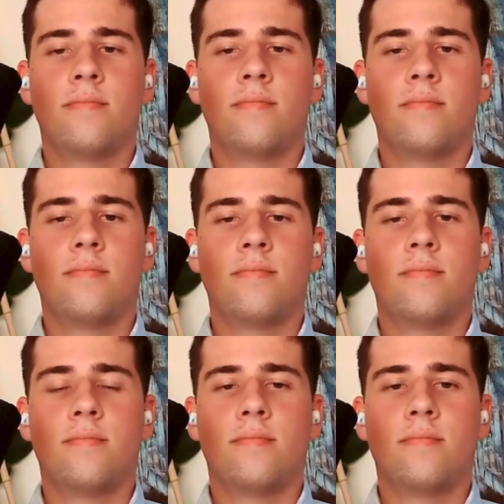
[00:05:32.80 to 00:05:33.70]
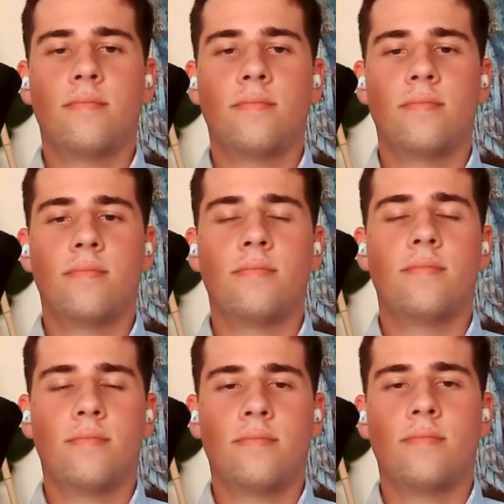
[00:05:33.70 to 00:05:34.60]

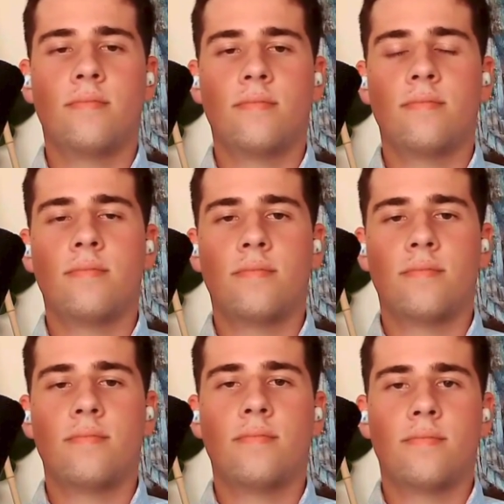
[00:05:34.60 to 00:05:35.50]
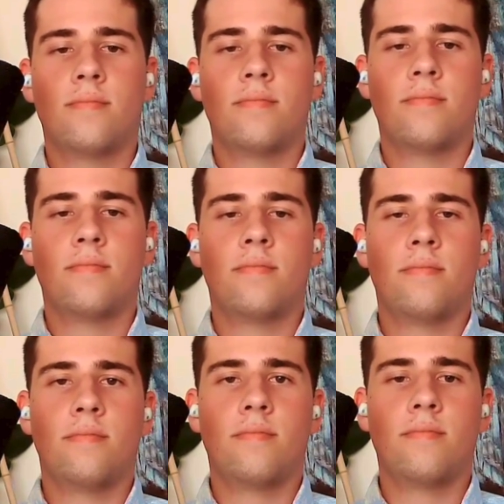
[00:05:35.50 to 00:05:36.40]

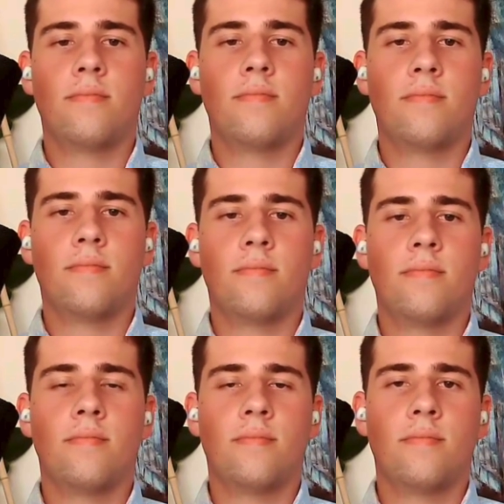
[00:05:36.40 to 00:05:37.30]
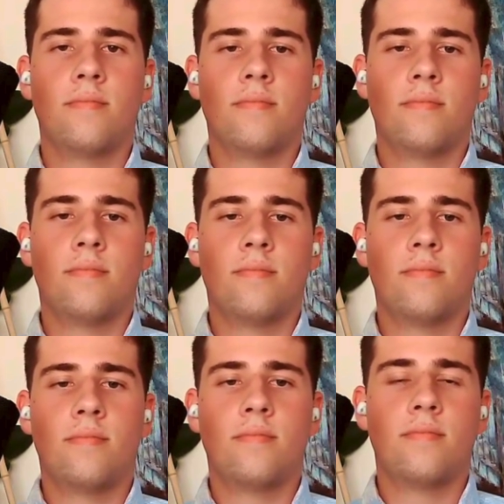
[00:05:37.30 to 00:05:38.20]

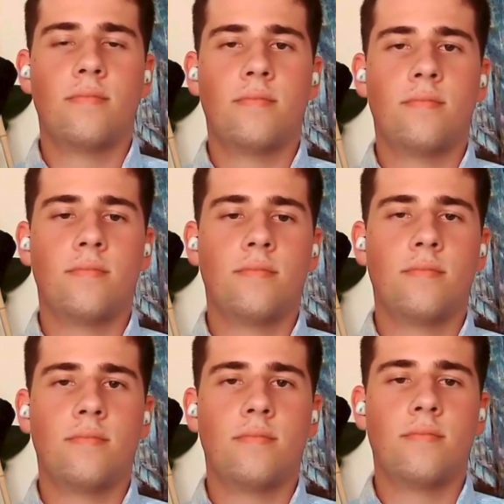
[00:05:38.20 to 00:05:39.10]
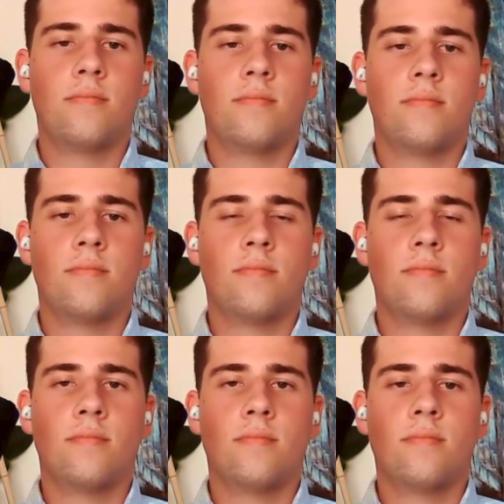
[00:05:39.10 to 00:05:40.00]

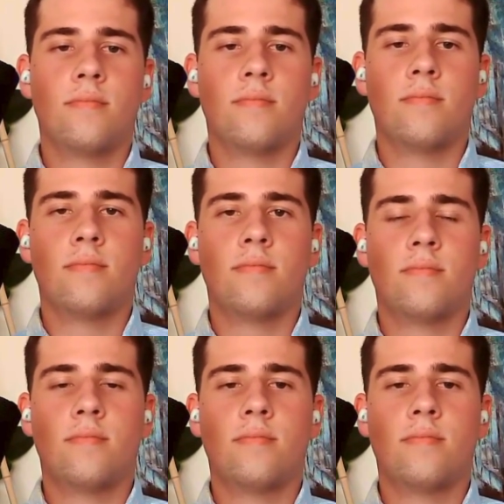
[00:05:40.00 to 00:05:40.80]
No words are spoken by the person on screen.